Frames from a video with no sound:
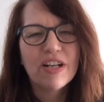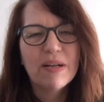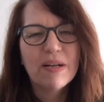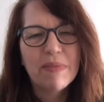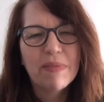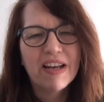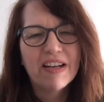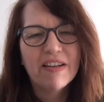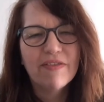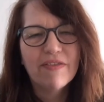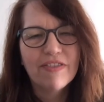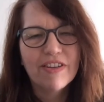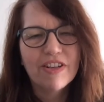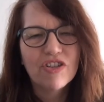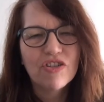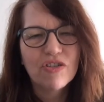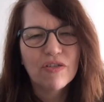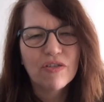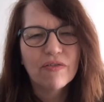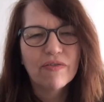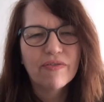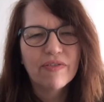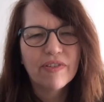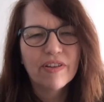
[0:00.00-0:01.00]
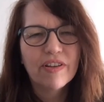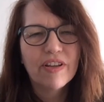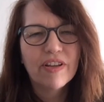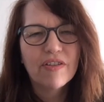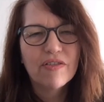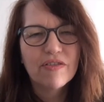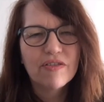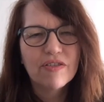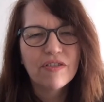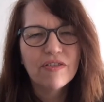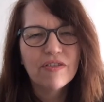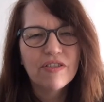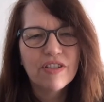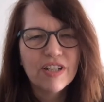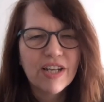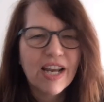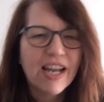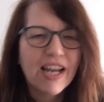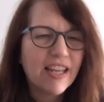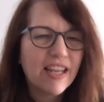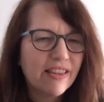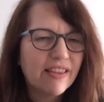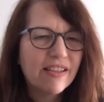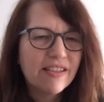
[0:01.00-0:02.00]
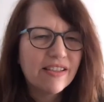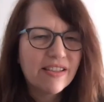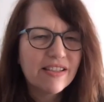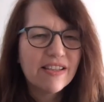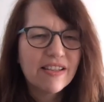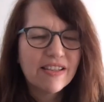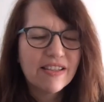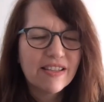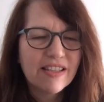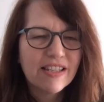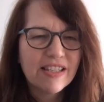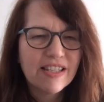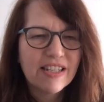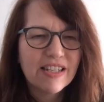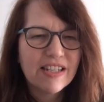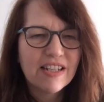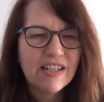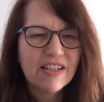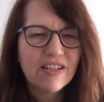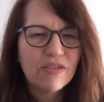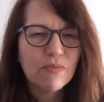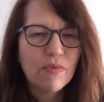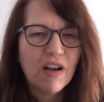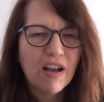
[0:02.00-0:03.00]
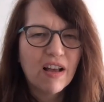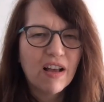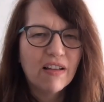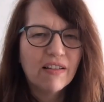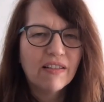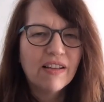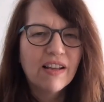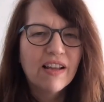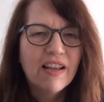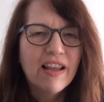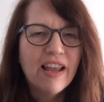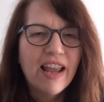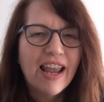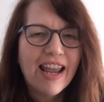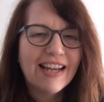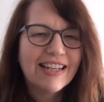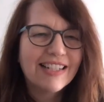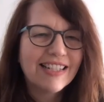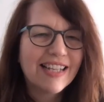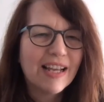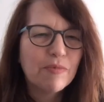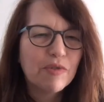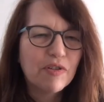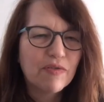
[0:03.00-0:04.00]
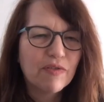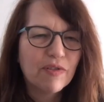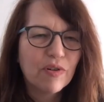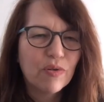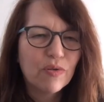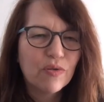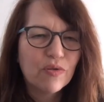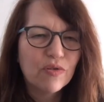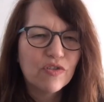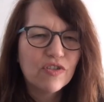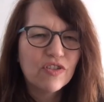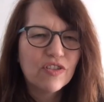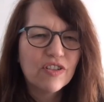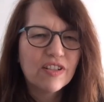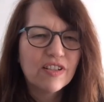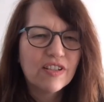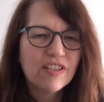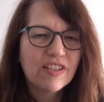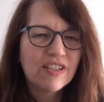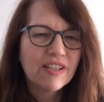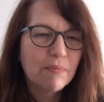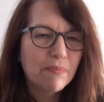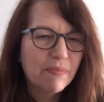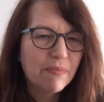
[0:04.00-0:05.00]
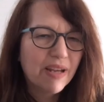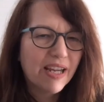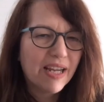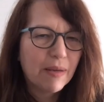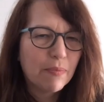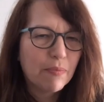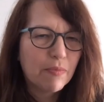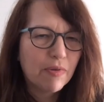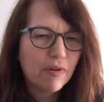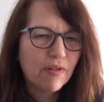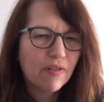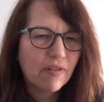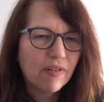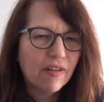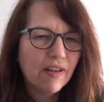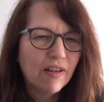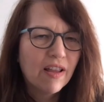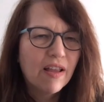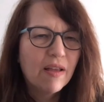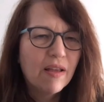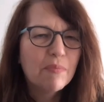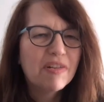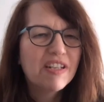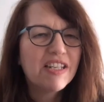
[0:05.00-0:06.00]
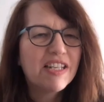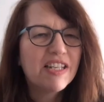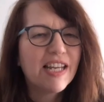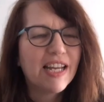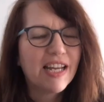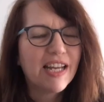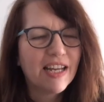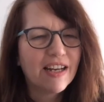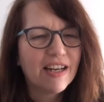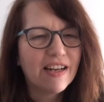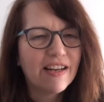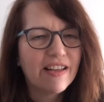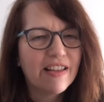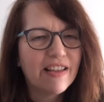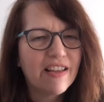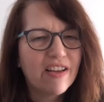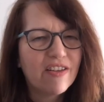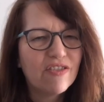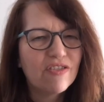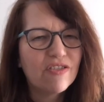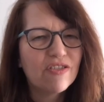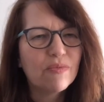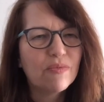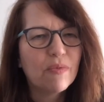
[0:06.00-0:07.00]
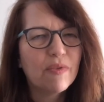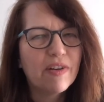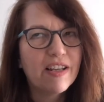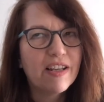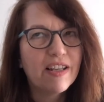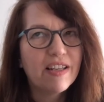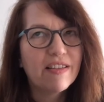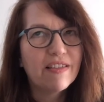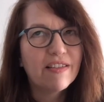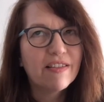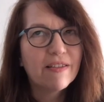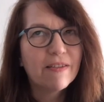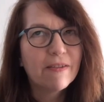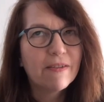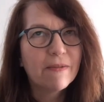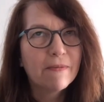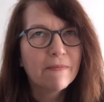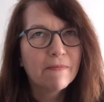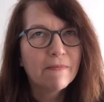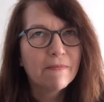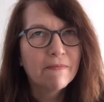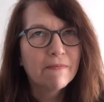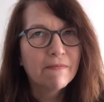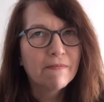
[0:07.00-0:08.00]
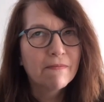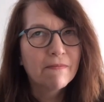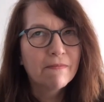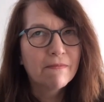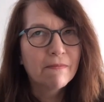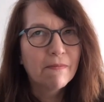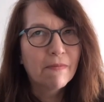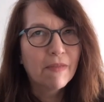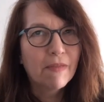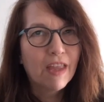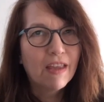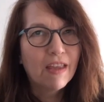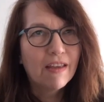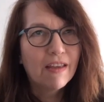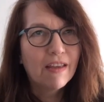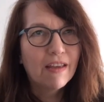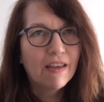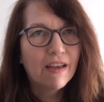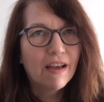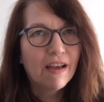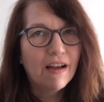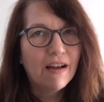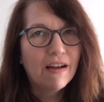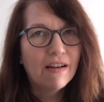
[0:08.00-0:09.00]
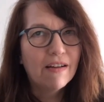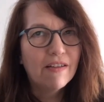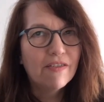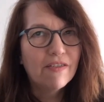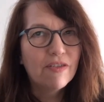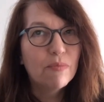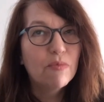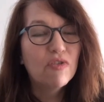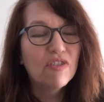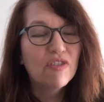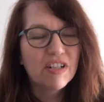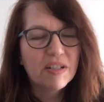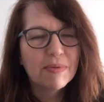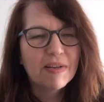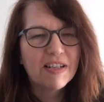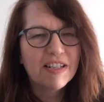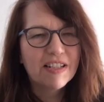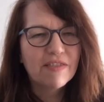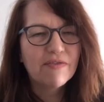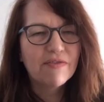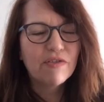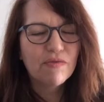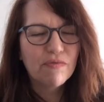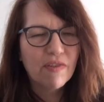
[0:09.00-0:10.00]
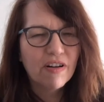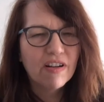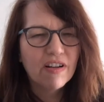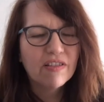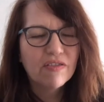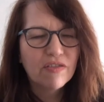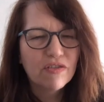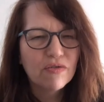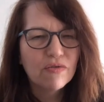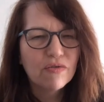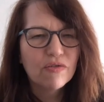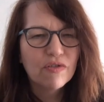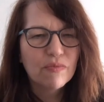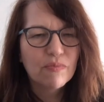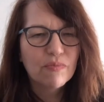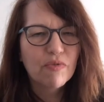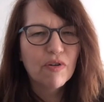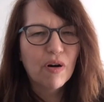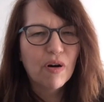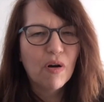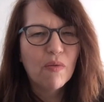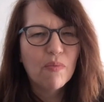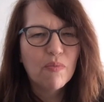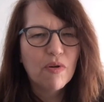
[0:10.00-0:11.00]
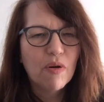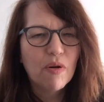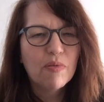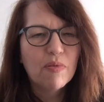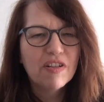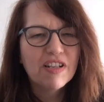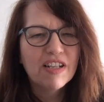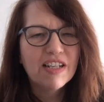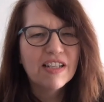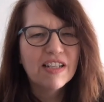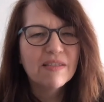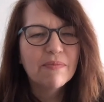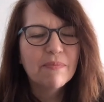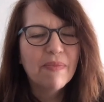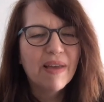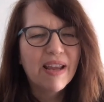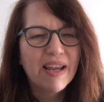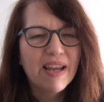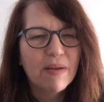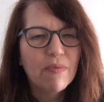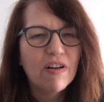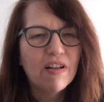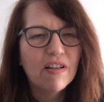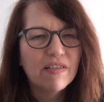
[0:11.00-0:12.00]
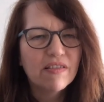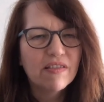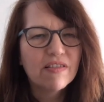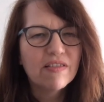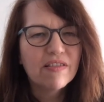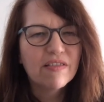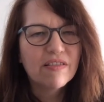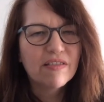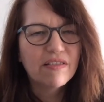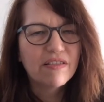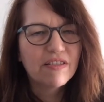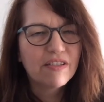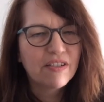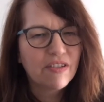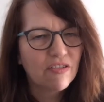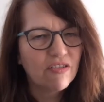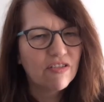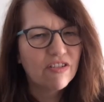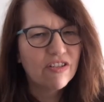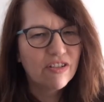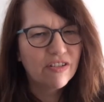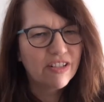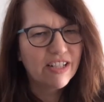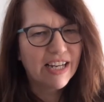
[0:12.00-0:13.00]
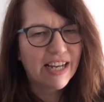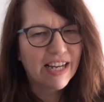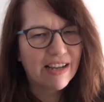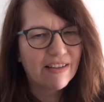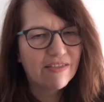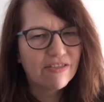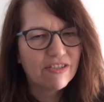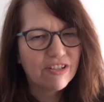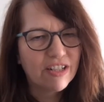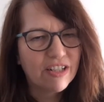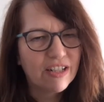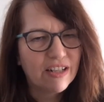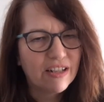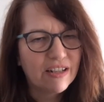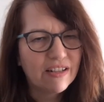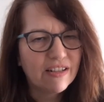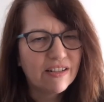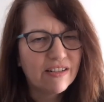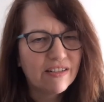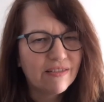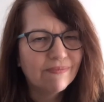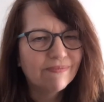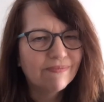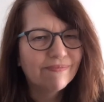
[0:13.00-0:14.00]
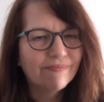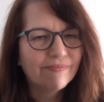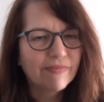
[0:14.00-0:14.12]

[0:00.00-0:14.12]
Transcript: beneficial for those who stay in the city as well, except of course that some people, particularly those with the more expensive to run sort of properties, may well start losing out in London.